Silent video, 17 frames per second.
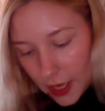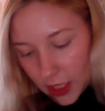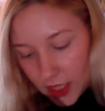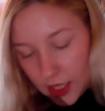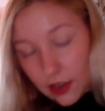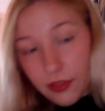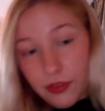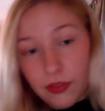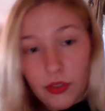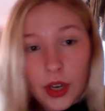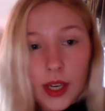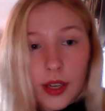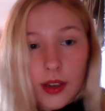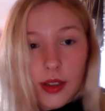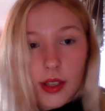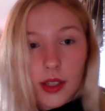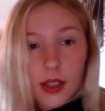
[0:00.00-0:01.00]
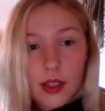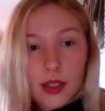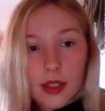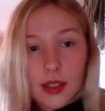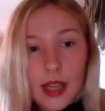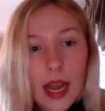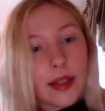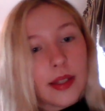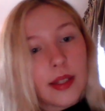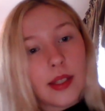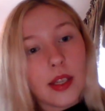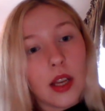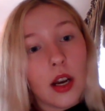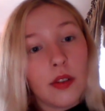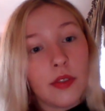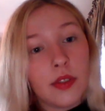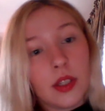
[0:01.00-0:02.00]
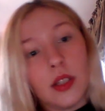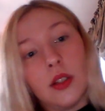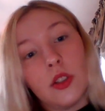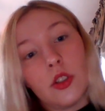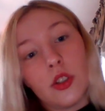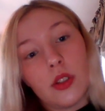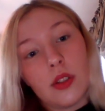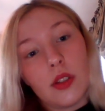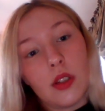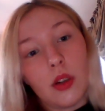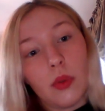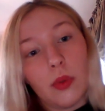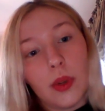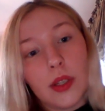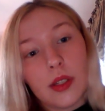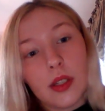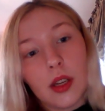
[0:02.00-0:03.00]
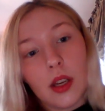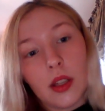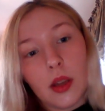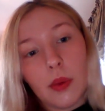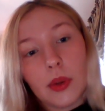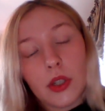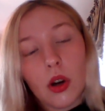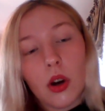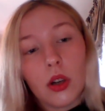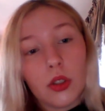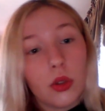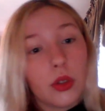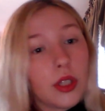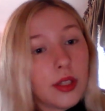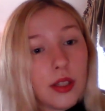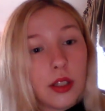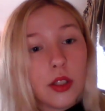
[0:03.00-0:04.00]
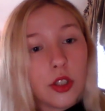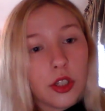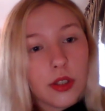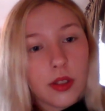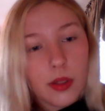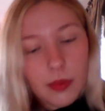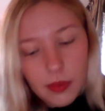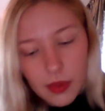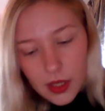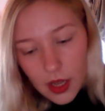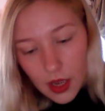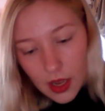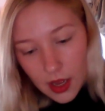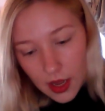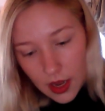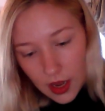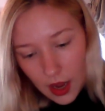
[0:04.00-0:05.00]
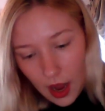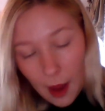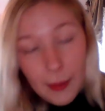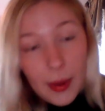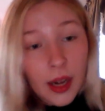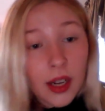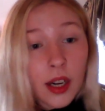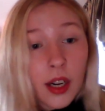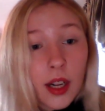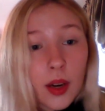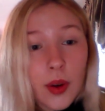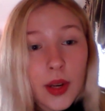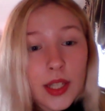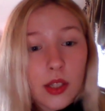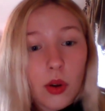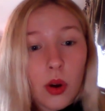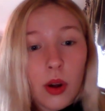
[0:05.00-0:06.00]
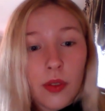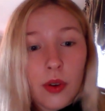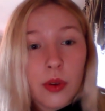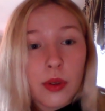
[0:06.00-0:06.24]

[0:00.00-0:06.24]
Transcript: different sets of syllogistic reasoning that we talked, or syllogisms. I'm not going to go into all